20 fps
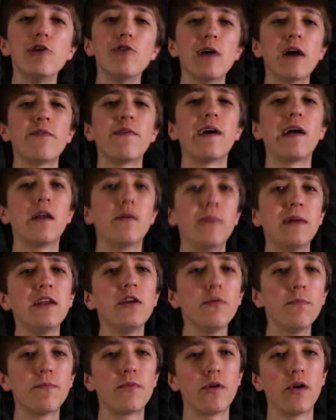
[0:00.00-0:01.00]
You have
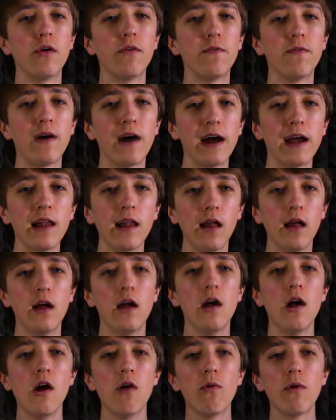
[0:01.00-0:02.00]
aluminium profile
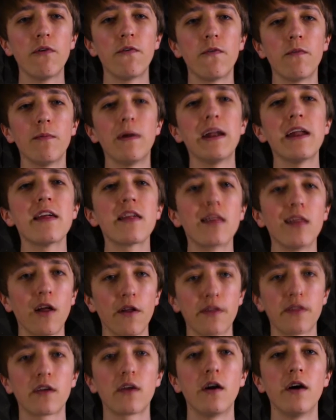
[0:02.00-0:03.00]
with many
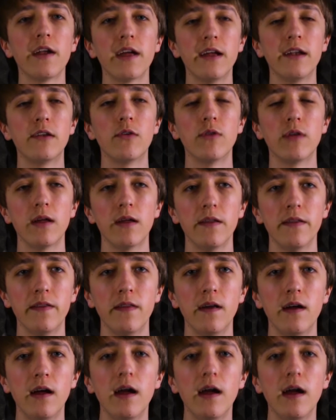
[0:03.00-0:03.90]
slots cut into it.